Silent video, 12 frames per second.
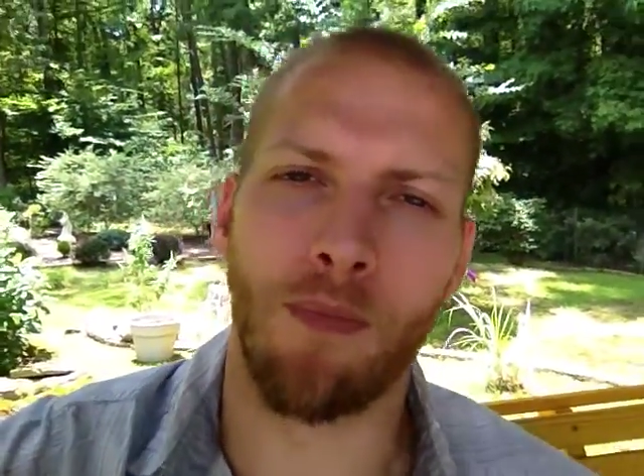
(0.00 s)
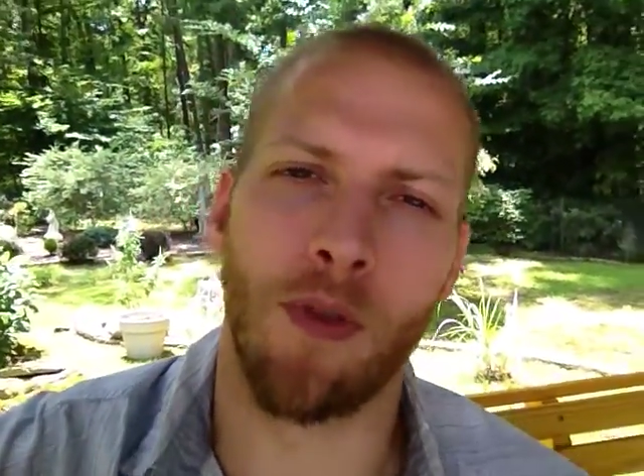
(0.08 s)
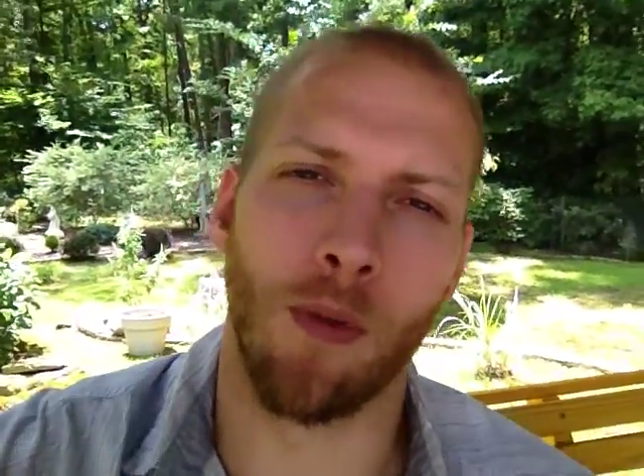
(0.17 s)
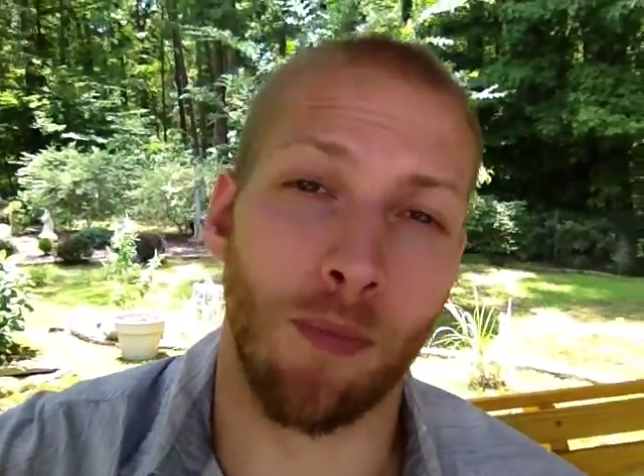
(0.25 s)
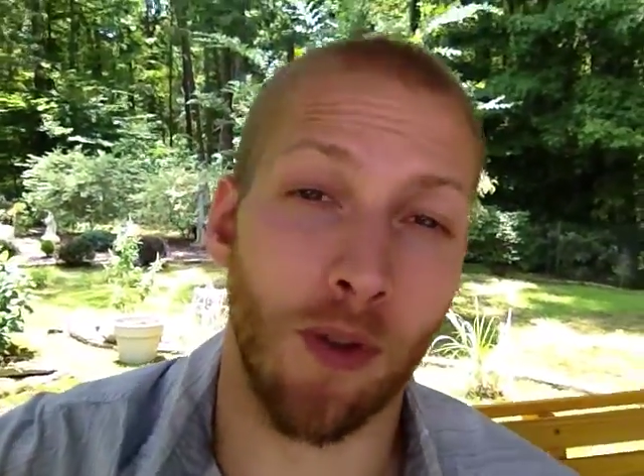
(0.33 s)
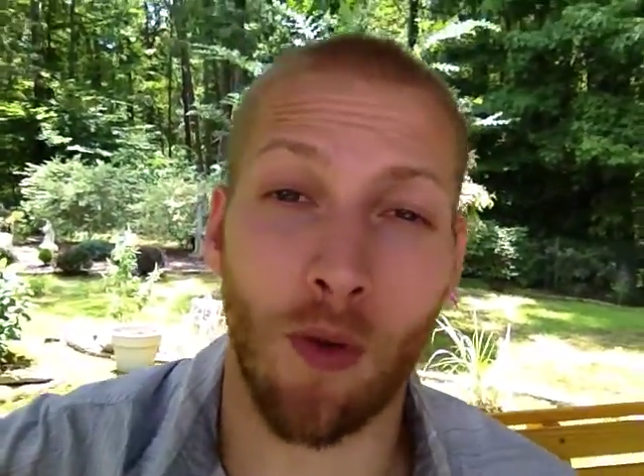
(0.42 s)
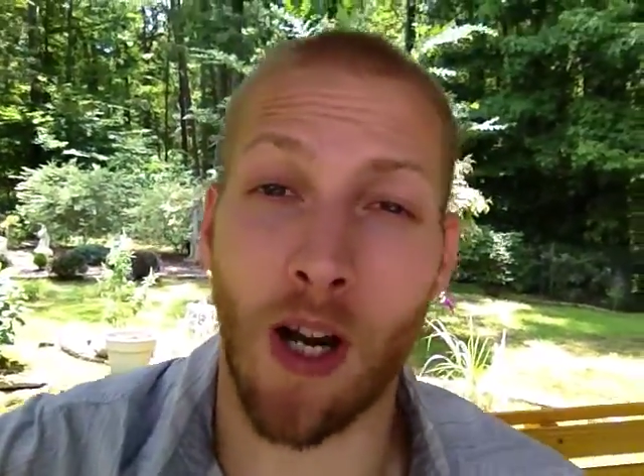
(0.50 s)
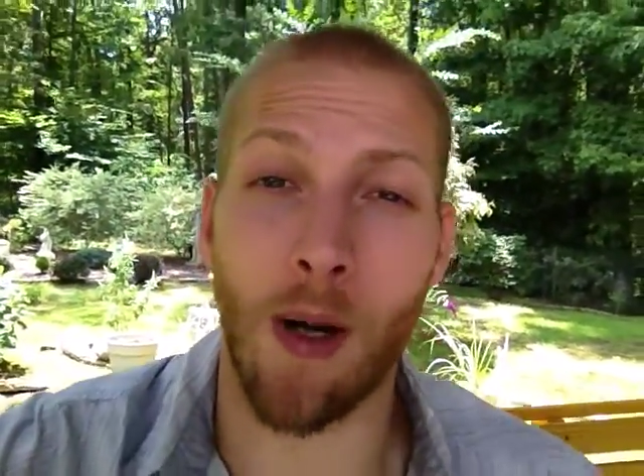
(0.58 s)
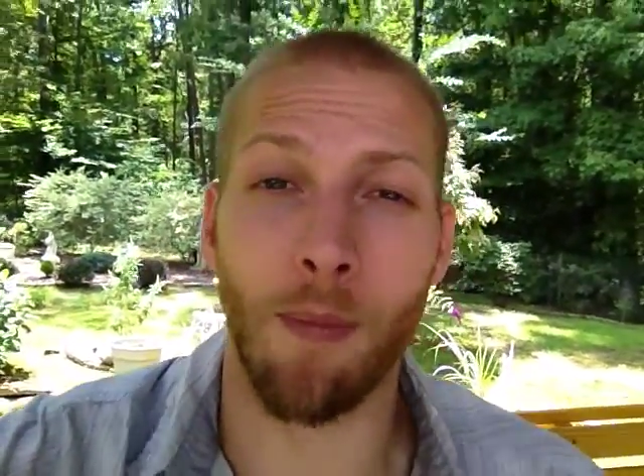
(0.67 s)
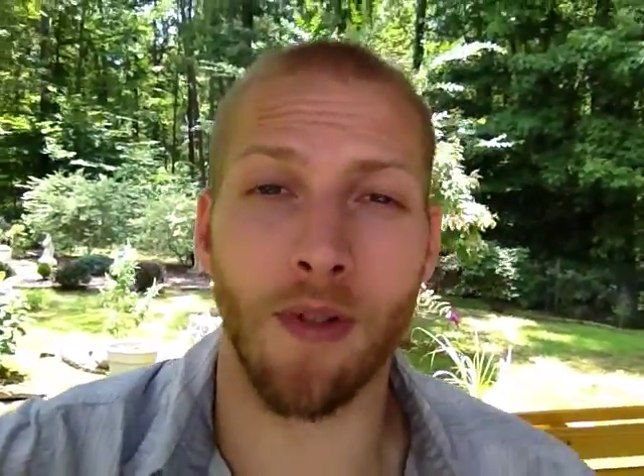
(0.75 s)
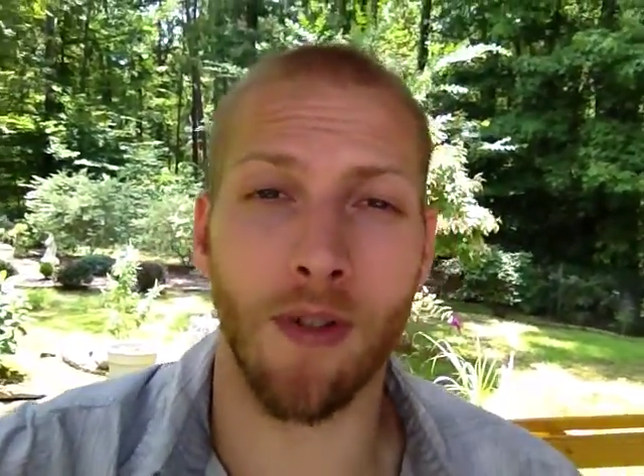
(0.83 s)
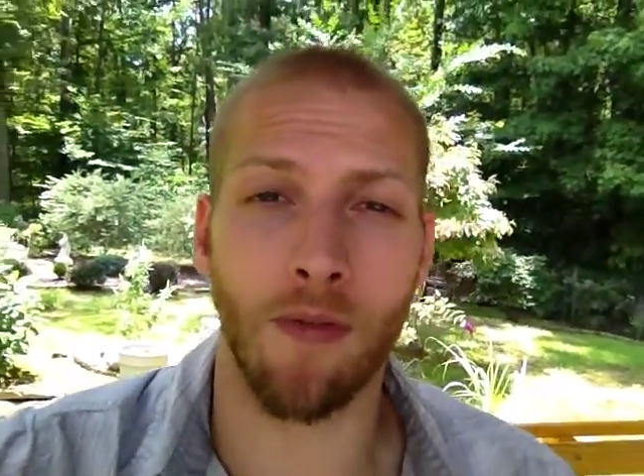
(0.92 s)

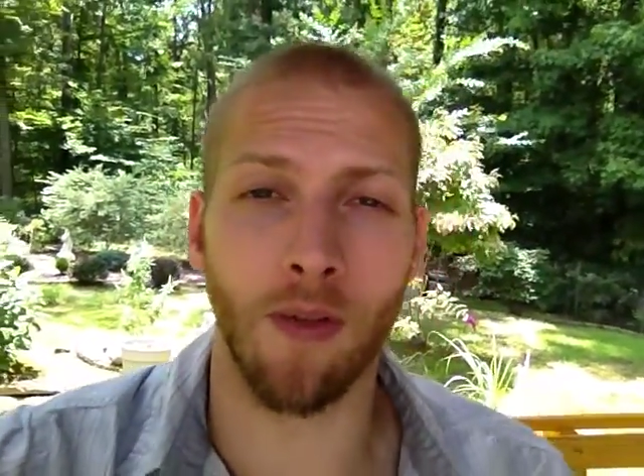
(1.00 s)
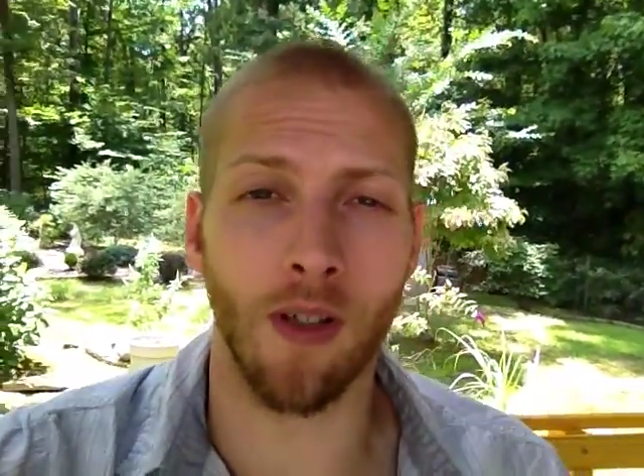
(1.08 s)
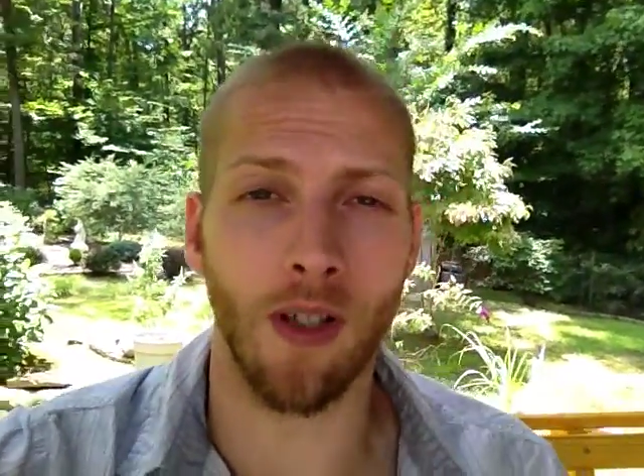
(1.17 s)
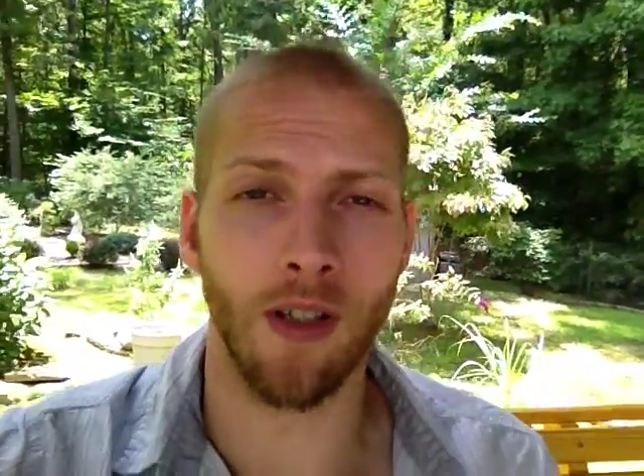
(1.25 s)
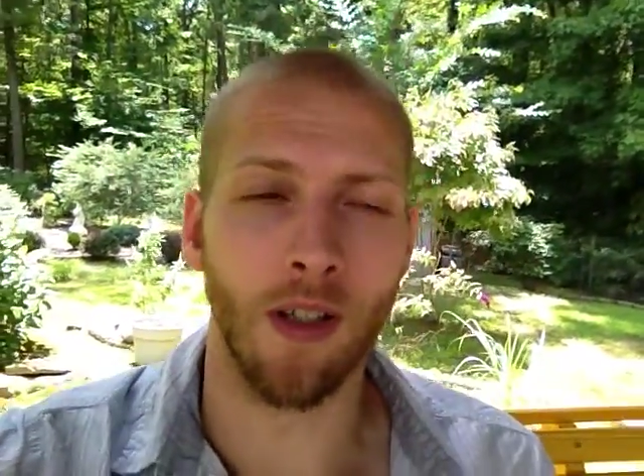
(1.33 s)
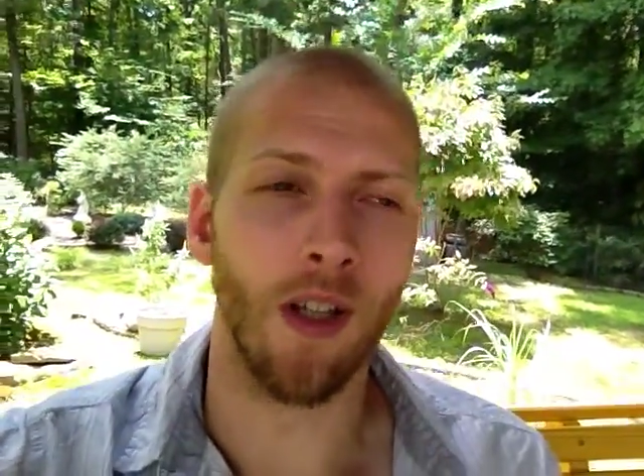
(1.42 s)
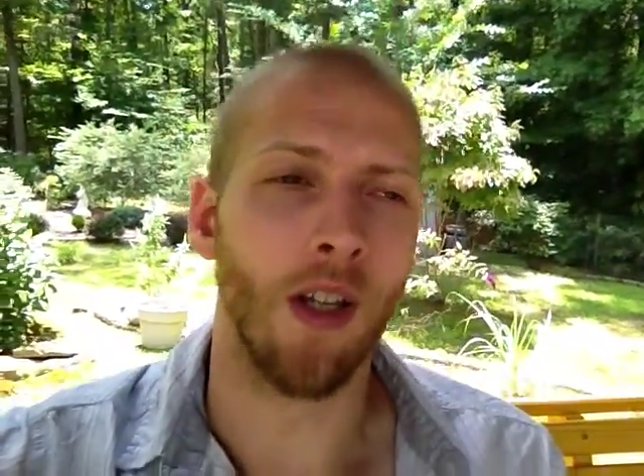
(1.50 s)
subscribers for a